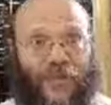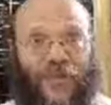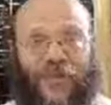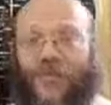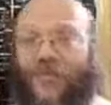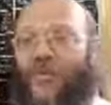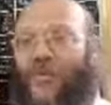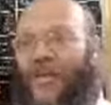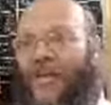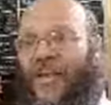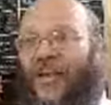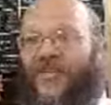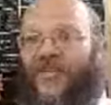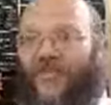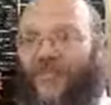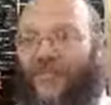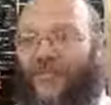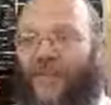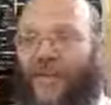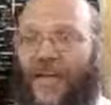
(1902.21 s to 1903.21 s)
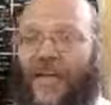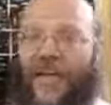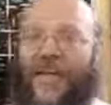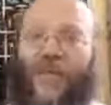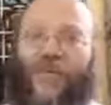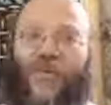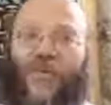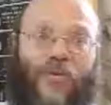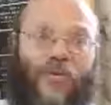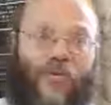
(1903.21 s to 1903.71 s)
So he left and he
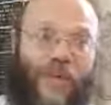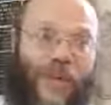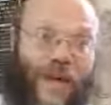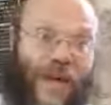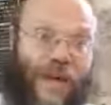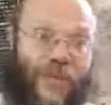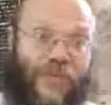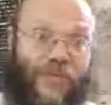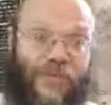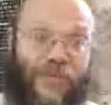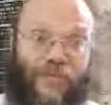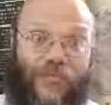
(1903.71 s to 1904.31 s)
went to my house.